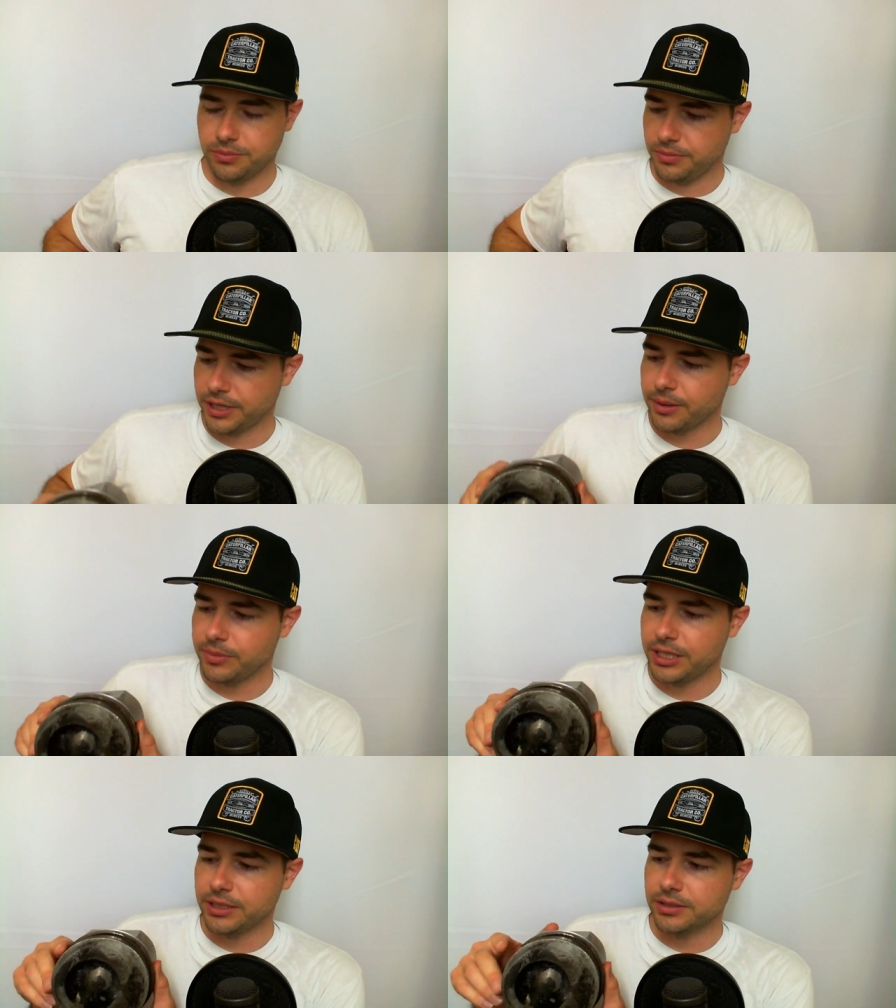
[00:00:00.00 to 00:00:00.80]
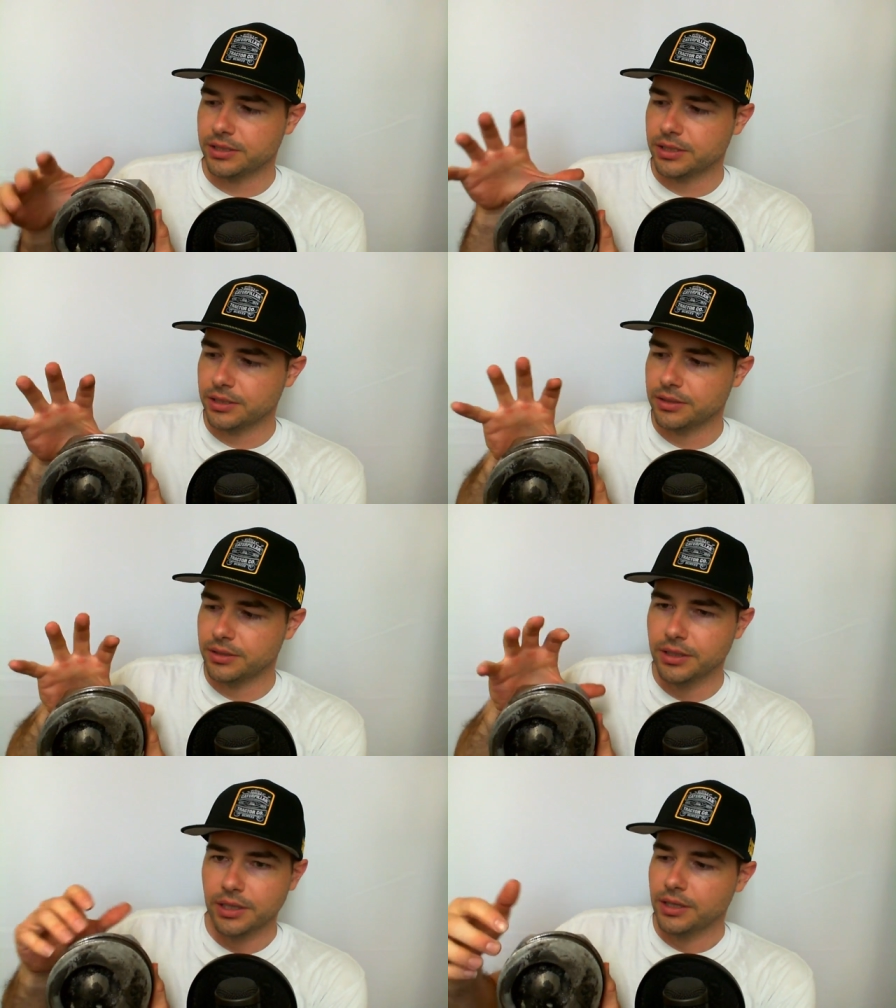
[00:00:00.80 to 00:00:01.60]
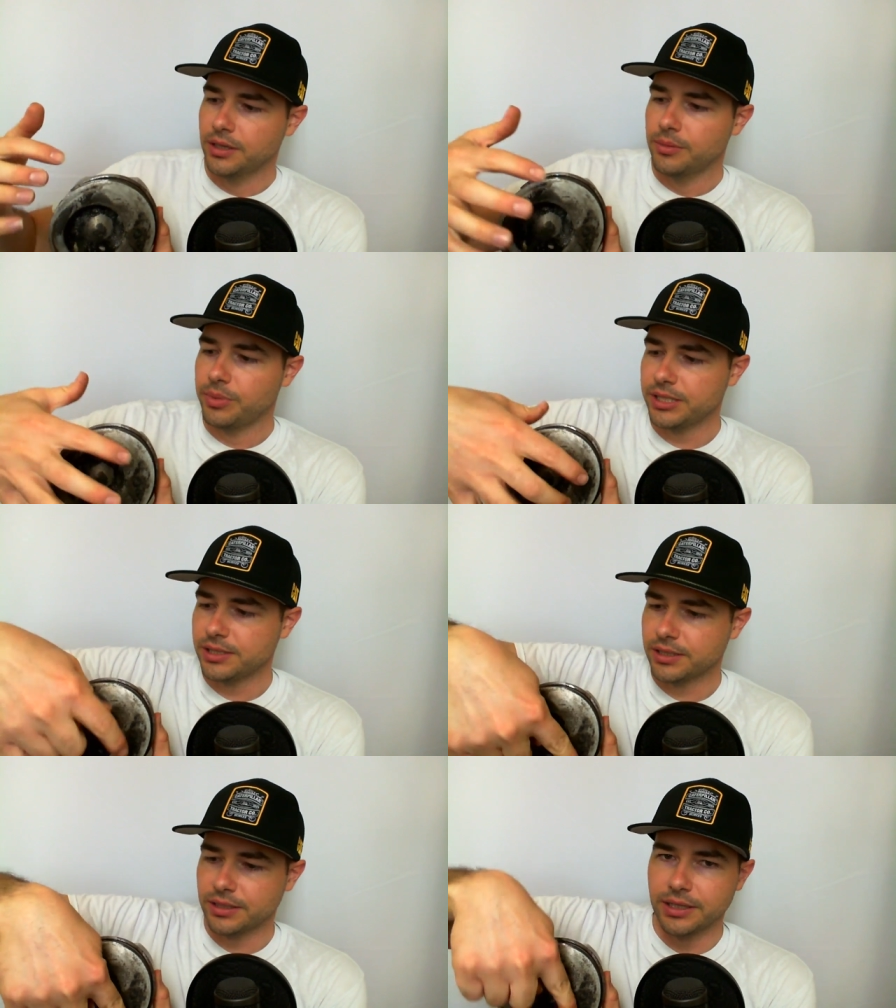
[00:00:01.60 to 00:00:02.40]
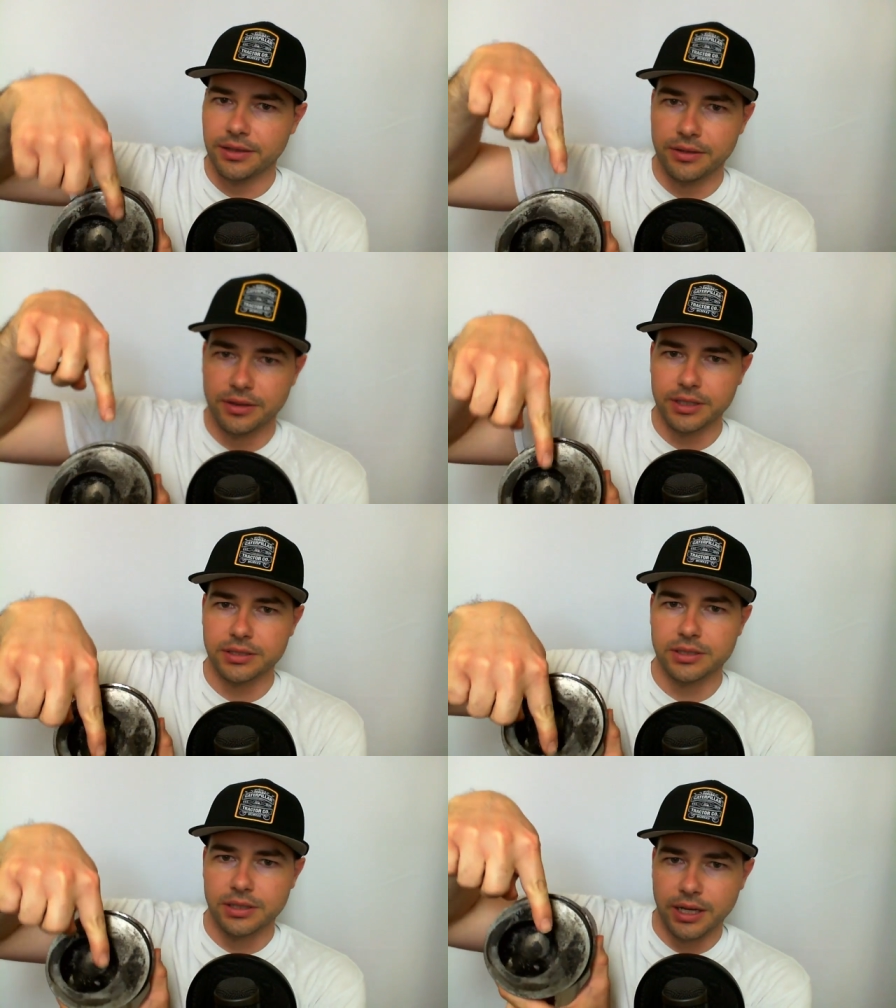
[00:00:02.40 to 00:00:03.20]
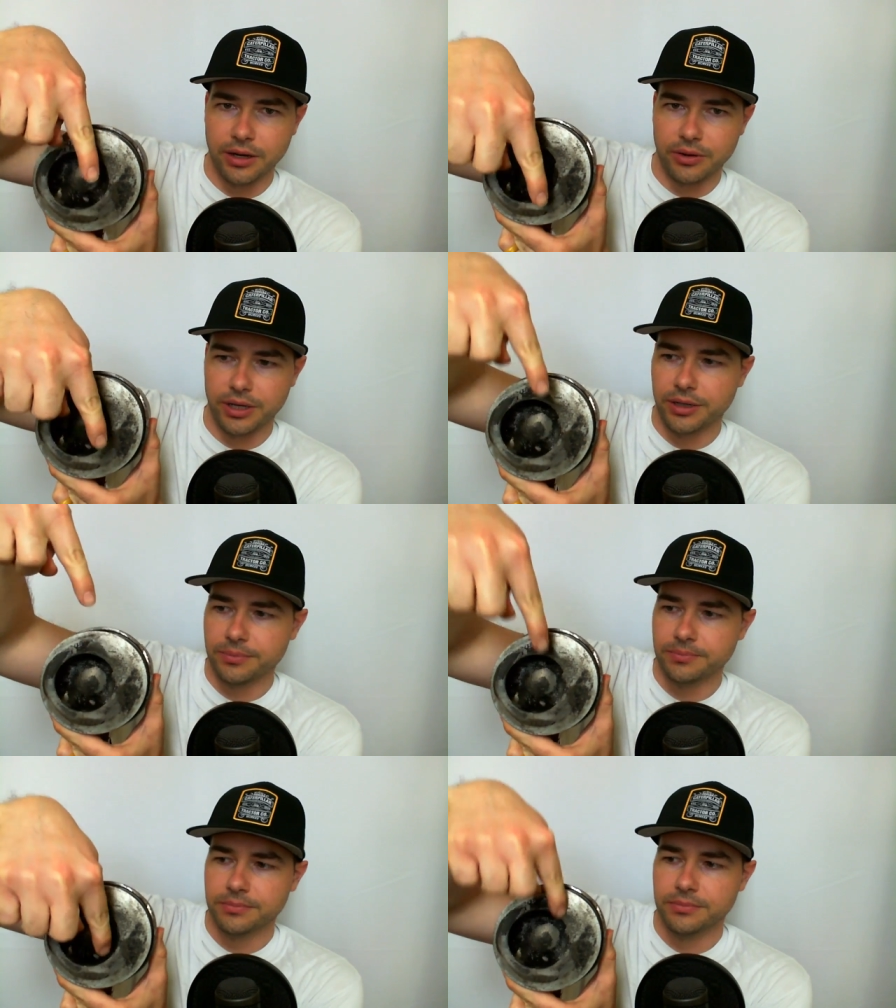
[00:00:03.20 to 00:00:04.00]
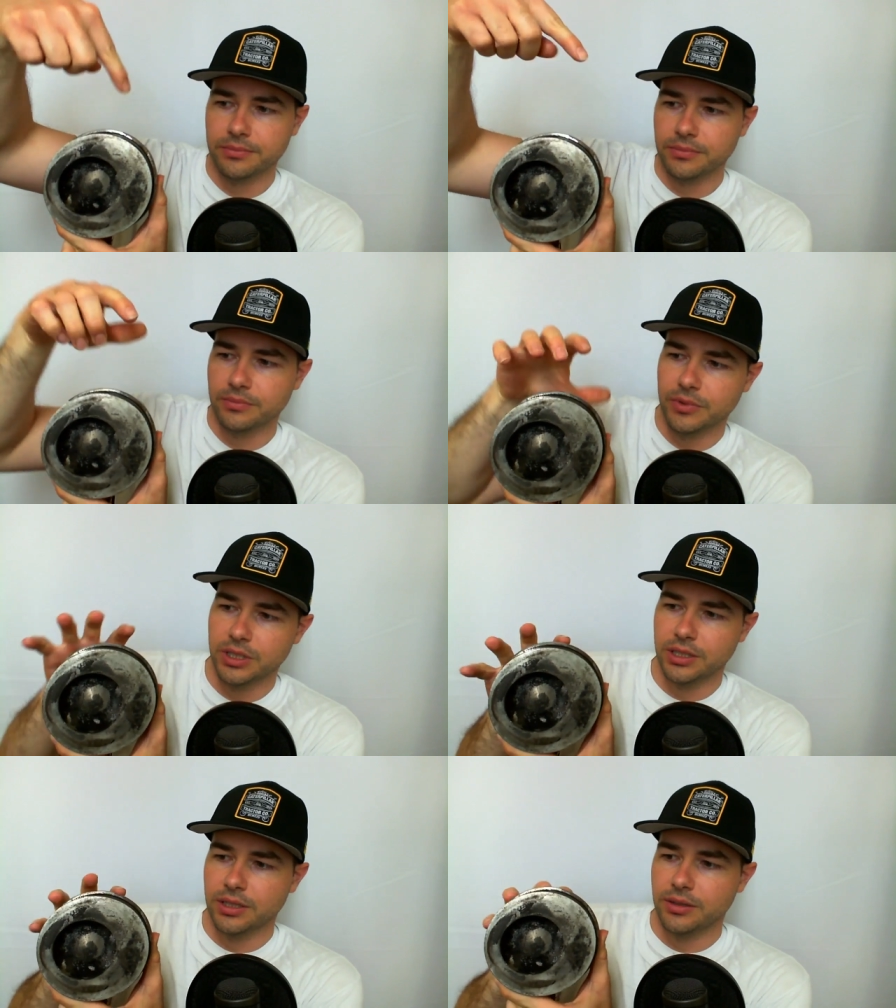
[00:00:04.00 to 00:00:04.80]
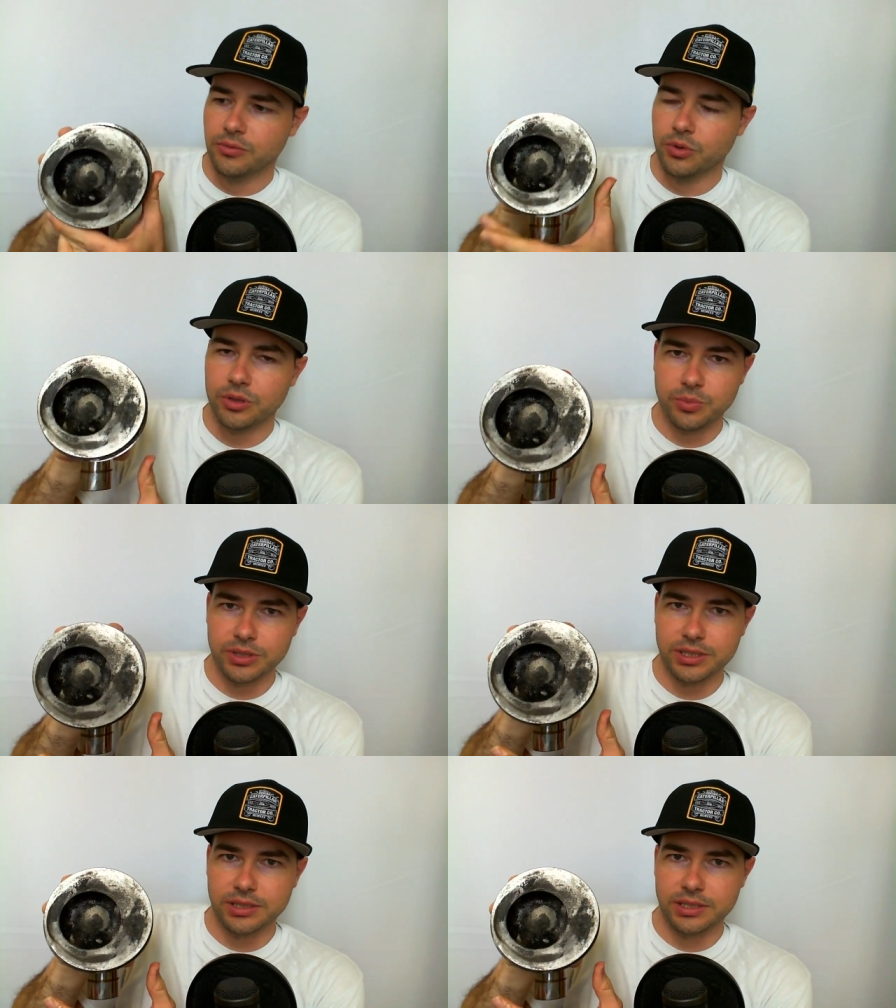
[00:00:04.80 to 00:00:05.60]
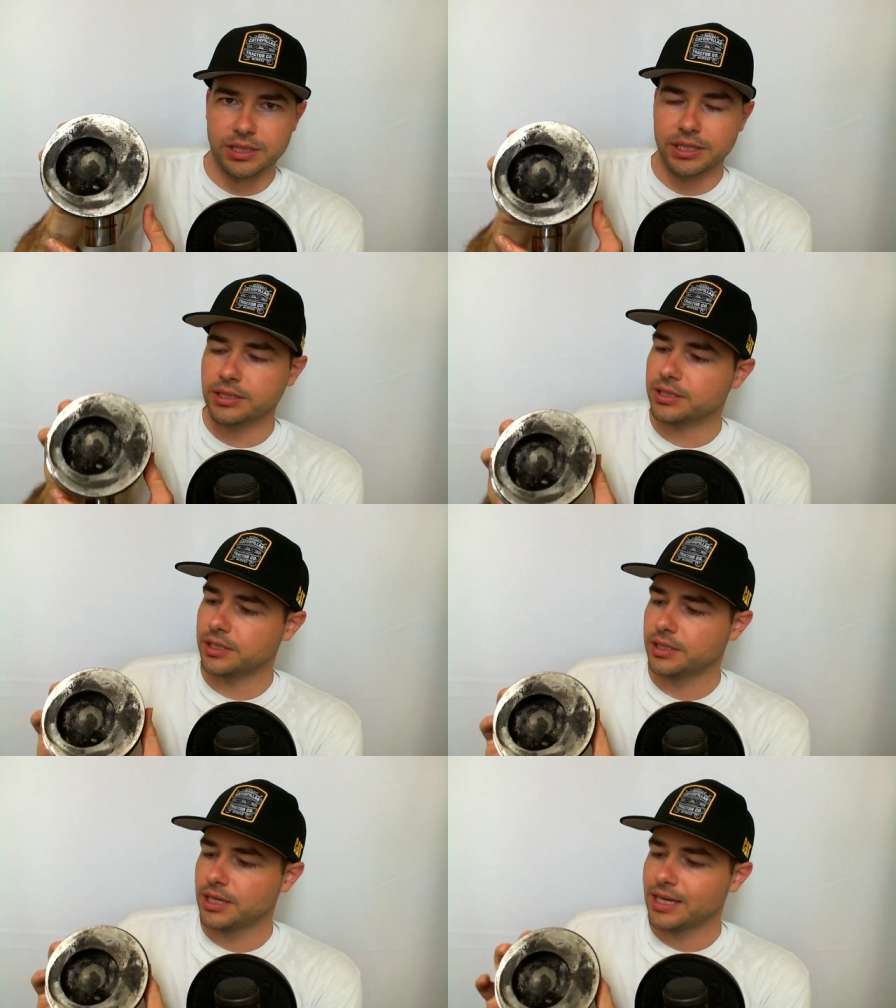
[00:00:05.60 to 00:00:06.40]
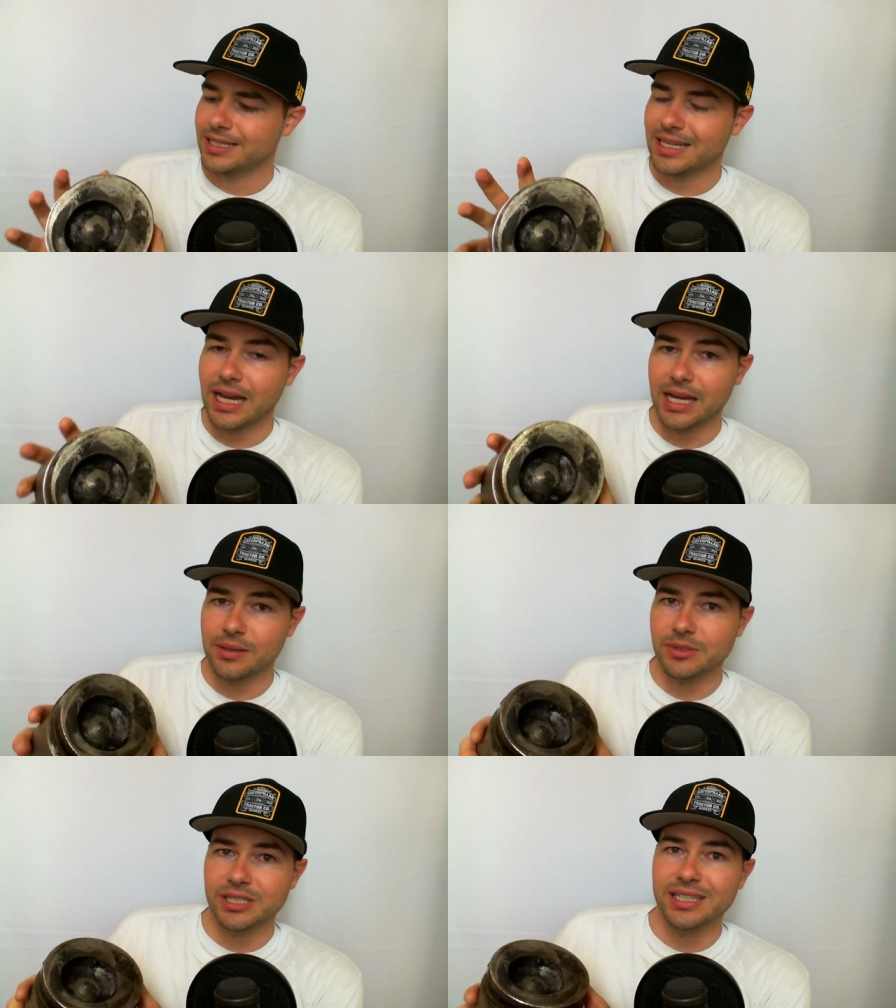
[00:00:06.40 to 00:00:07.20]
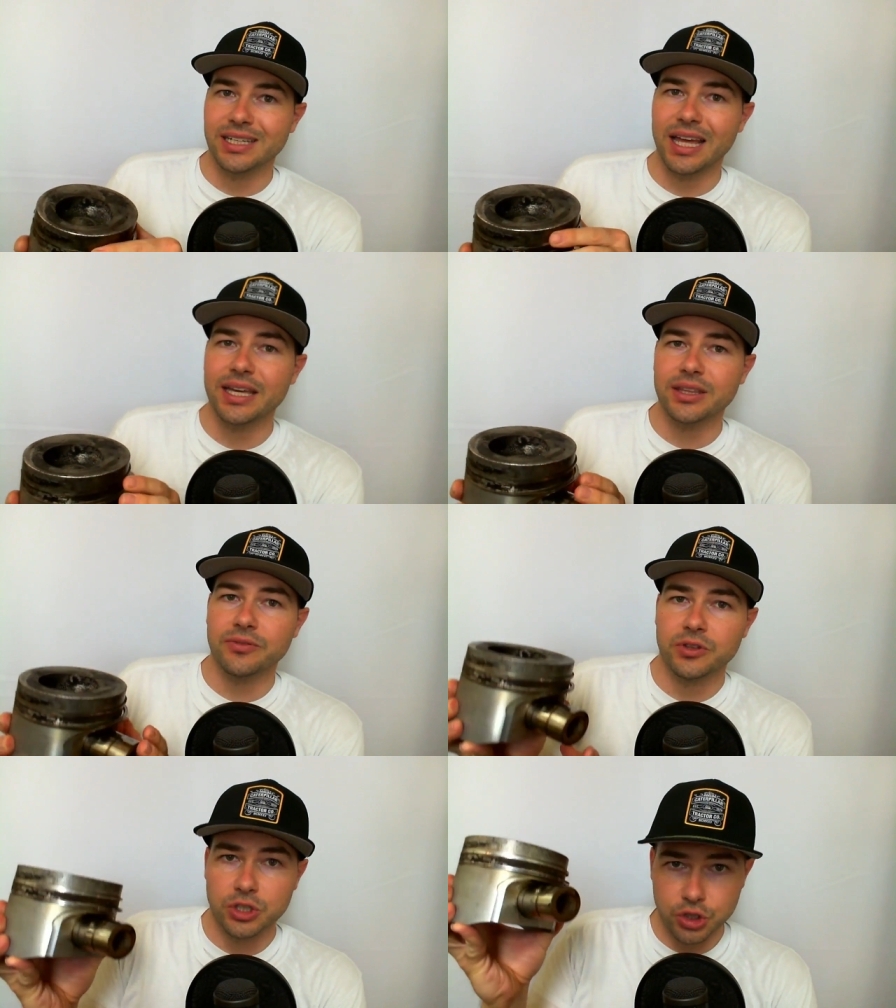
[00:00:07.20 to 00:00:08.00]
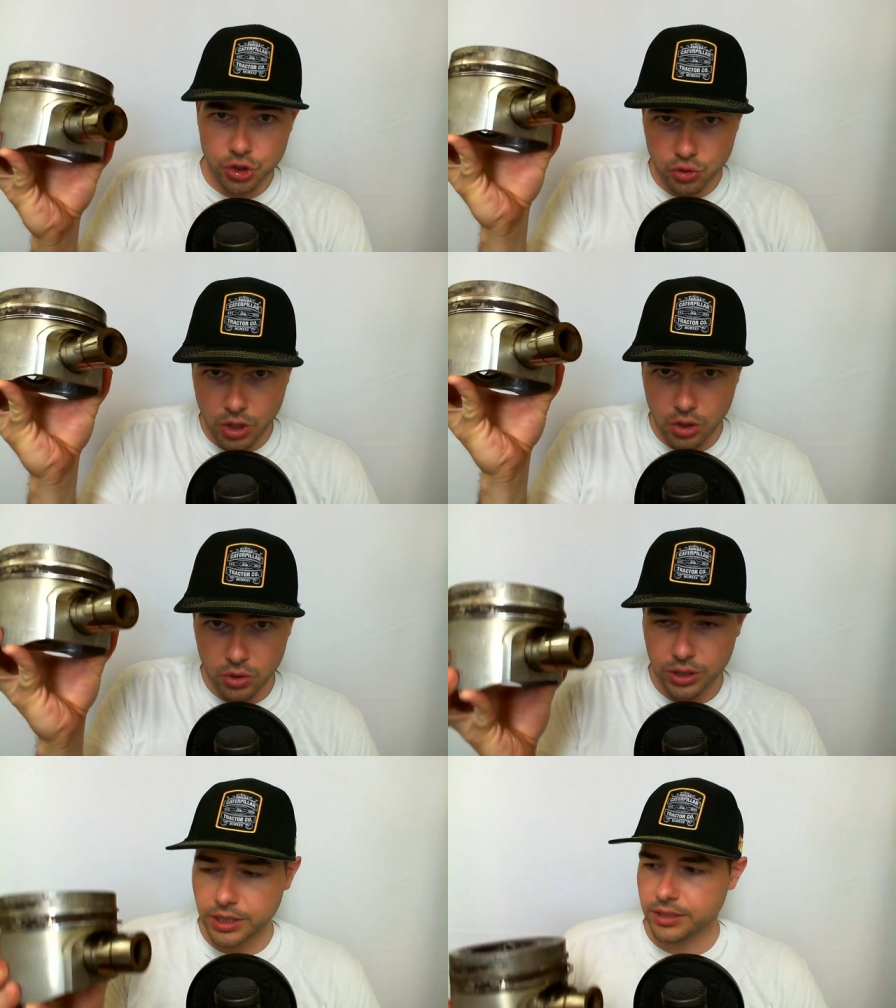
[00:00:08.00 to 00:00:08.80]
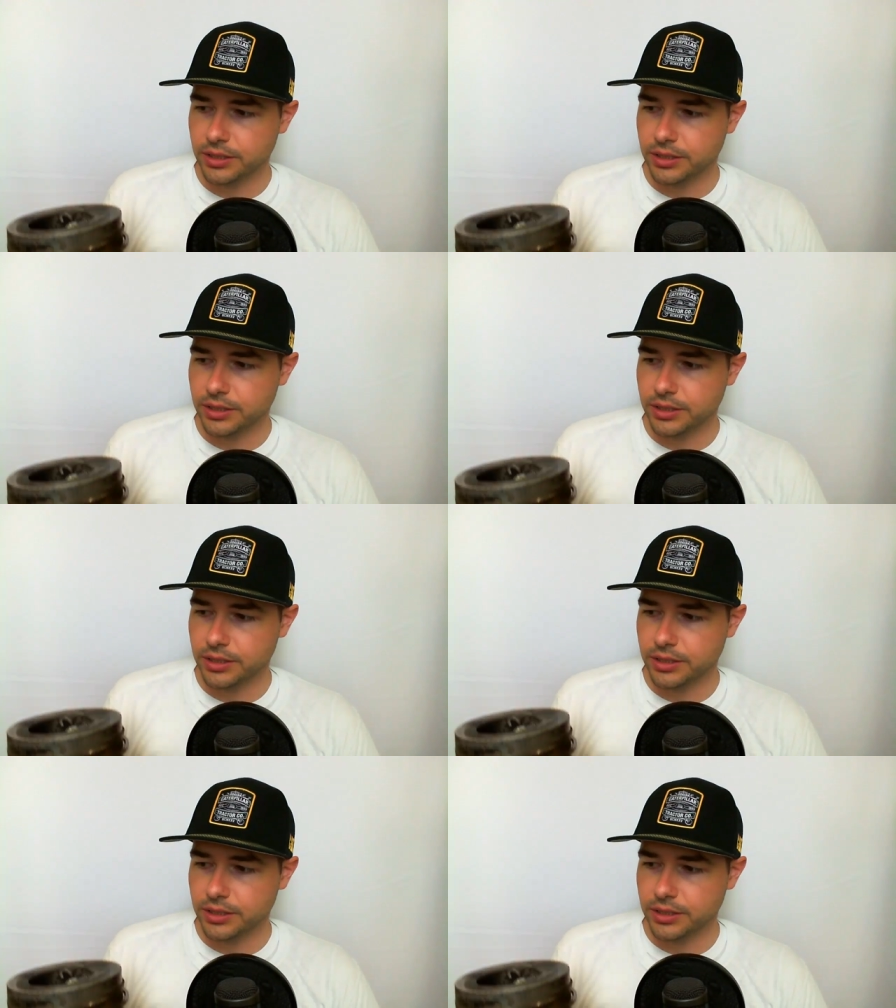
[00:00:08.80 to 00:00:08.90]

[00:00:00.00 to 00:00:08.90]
That means basically this area where the piston sits times the length of the stroke